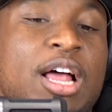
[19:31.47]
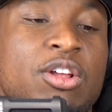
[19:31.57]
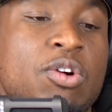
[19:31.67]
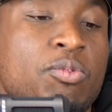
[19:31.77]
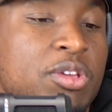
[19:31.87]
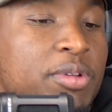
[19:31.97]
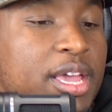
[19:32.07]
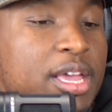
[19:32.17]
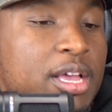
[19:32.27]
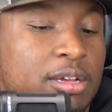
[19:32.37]
how long were you
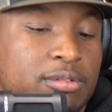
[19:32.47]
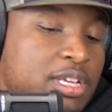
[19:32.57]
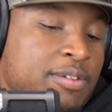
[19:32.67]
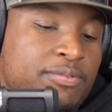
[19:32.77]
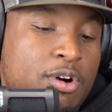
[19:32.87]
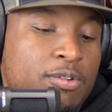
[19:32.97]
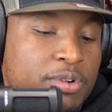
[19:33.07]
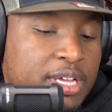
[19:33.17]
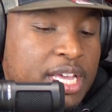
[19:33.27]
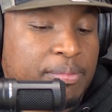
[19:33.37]
uh, involved
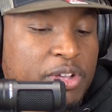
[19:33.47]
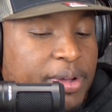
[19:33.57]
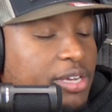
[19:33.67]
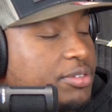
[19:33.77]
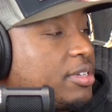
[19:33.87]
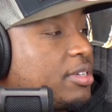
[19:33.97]
with Camp Kilpatrick?